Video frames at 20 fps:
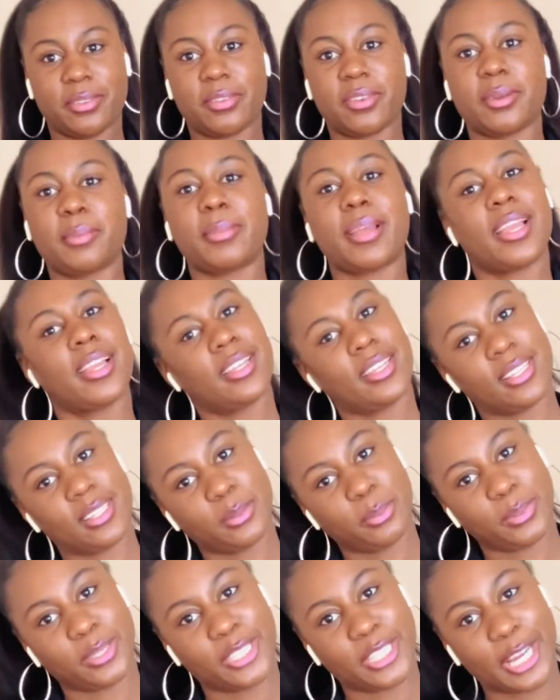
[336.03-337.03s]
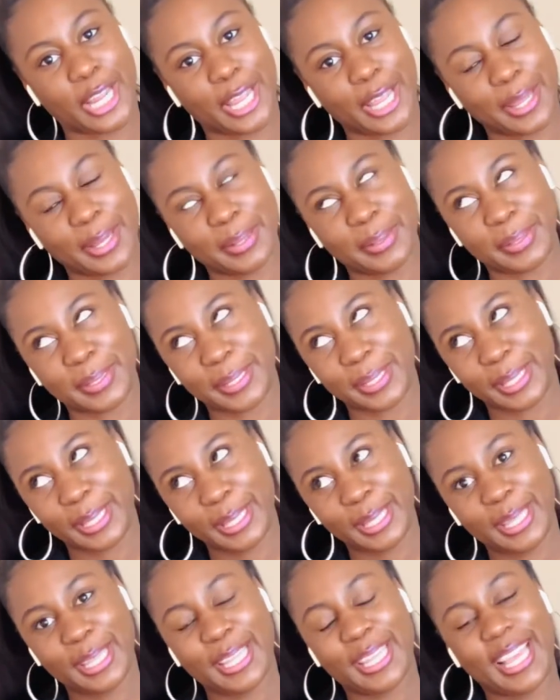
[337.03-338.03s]
from my husband, child.
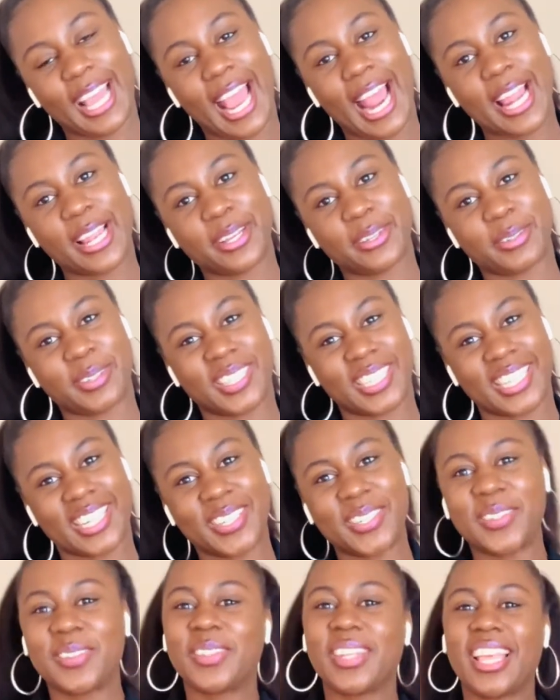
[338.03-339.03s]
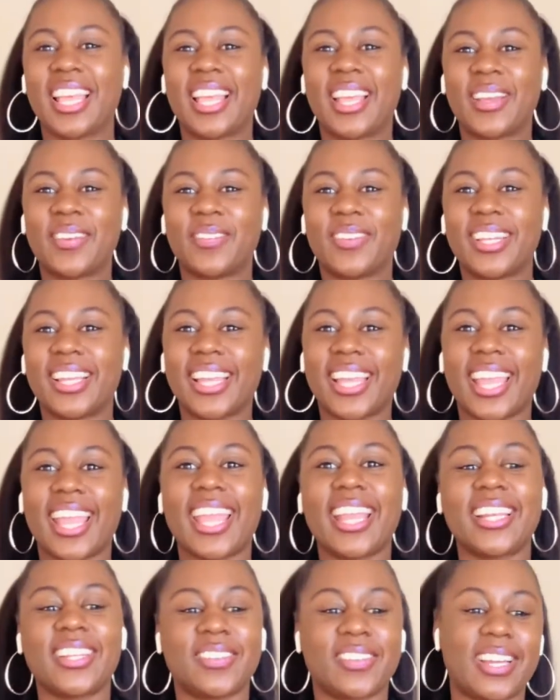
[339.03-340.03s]
I love him though. But
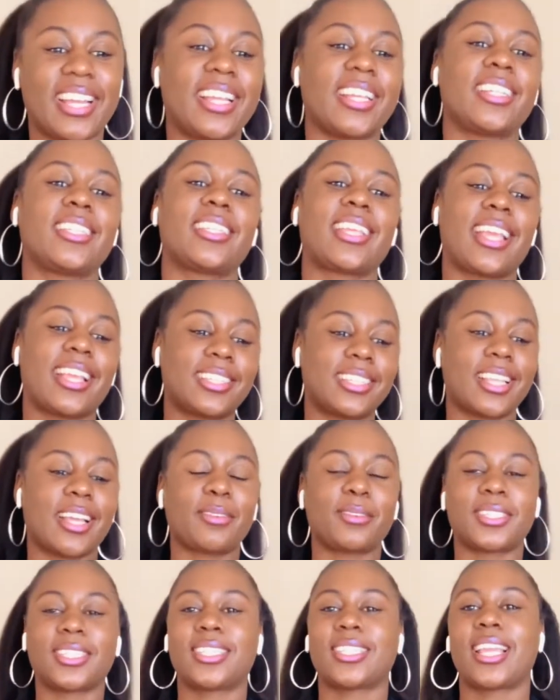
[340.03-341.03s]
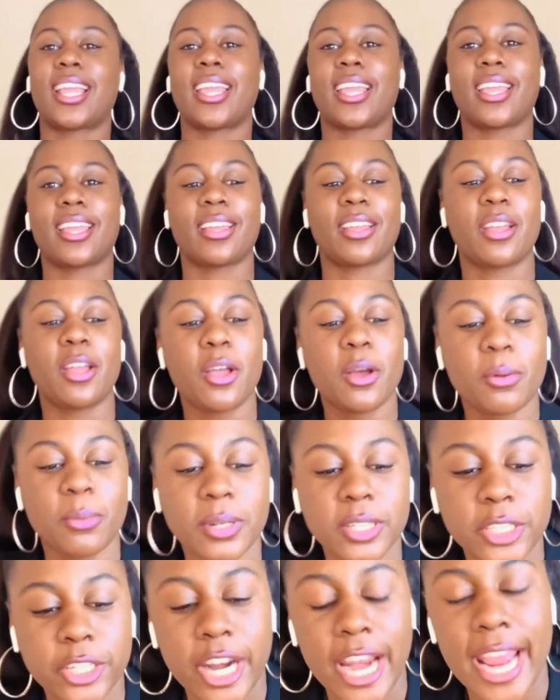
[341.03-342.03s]
anyways, as I was saying,
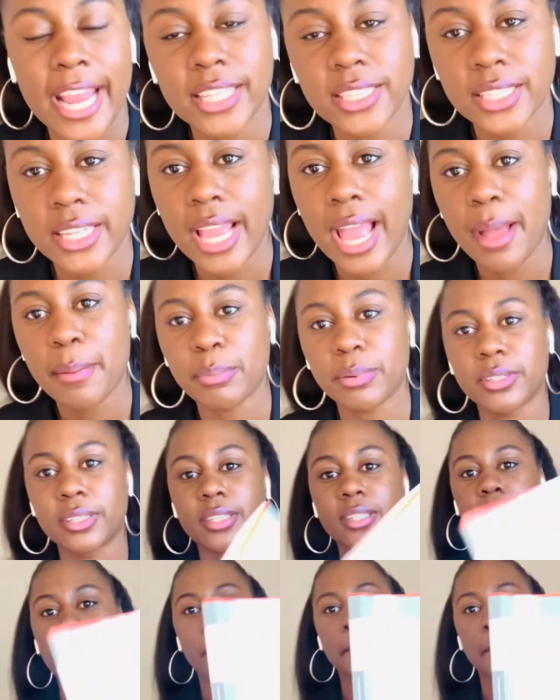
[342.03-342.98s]
with your ATI book,